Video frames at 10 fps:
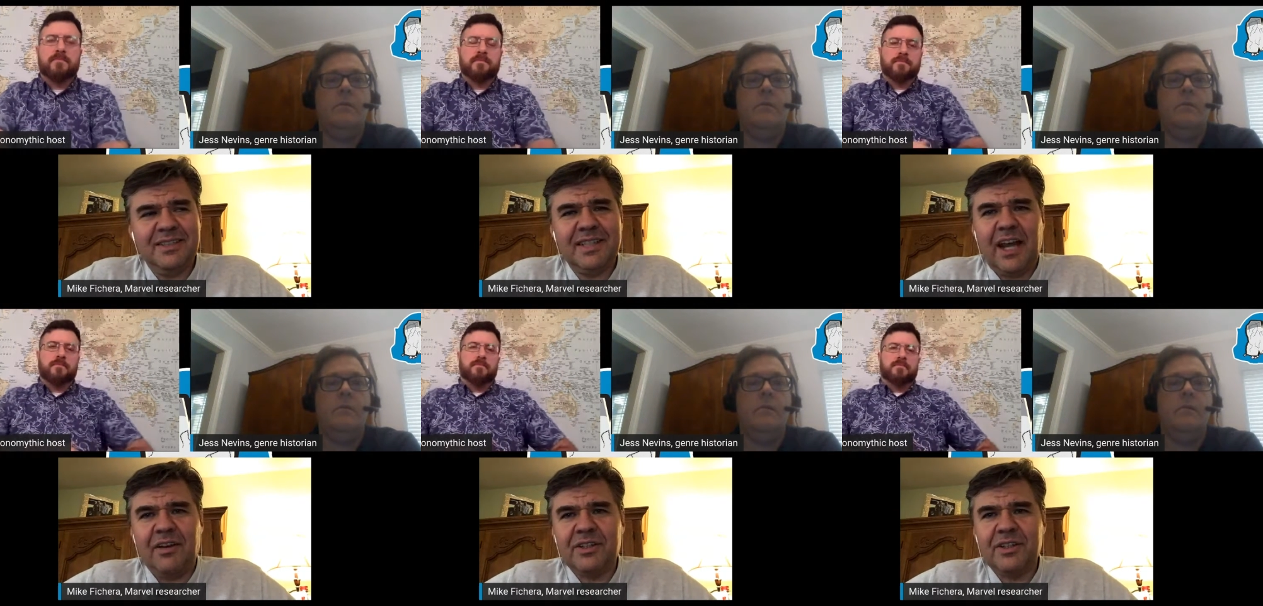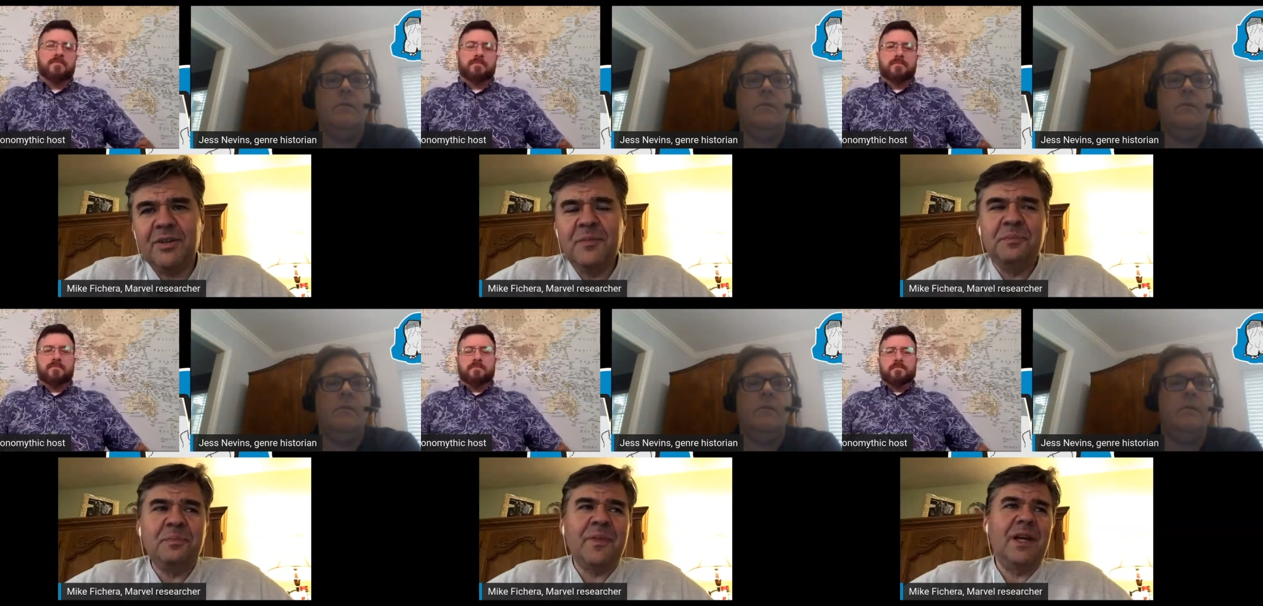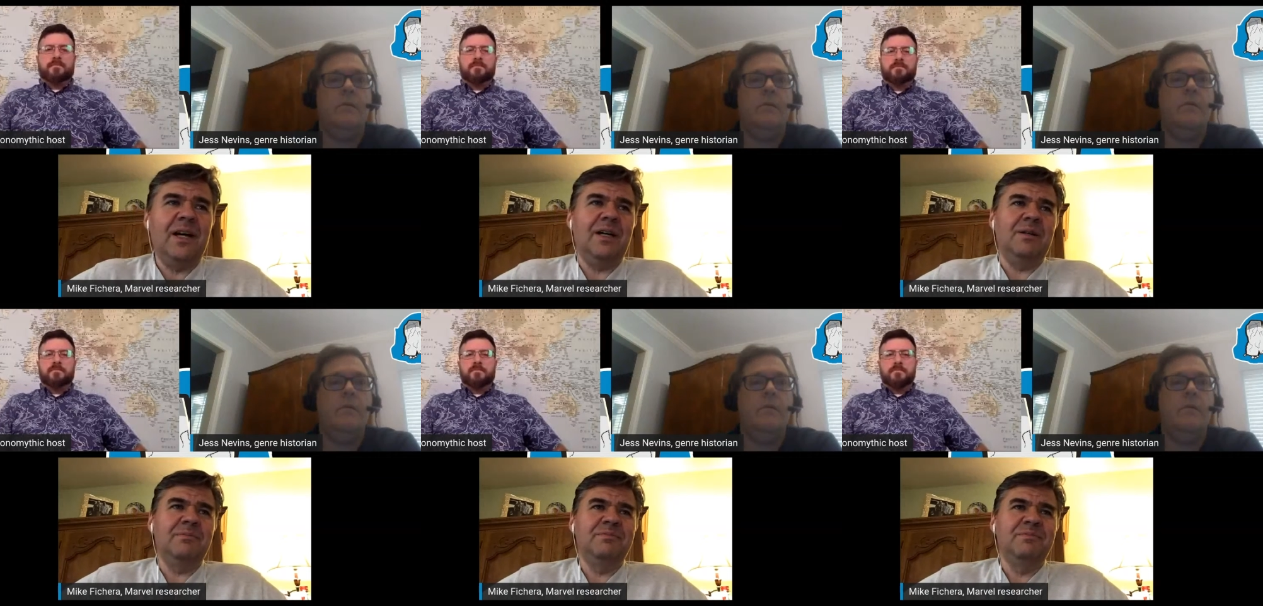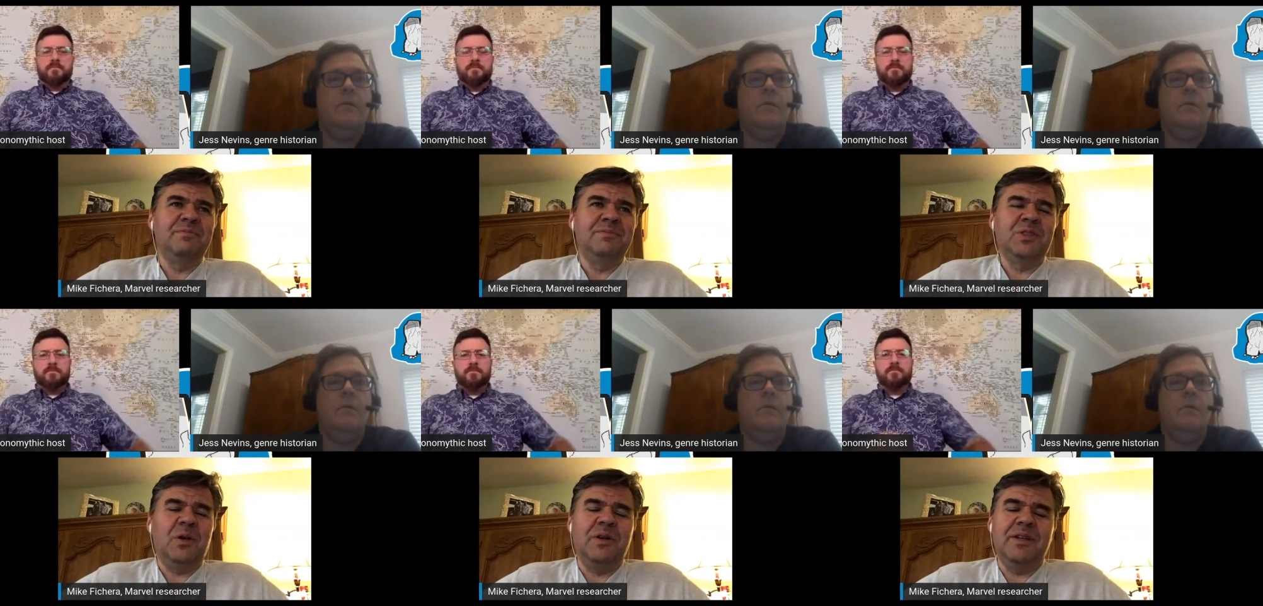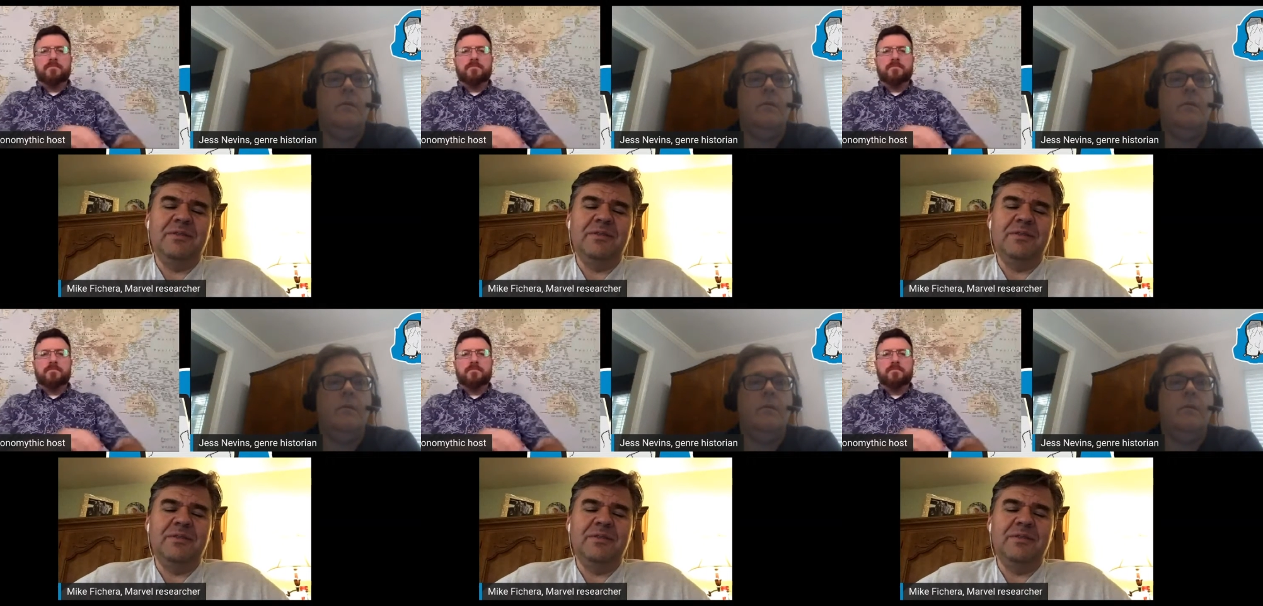Speaker 1: uh, his character. Um, so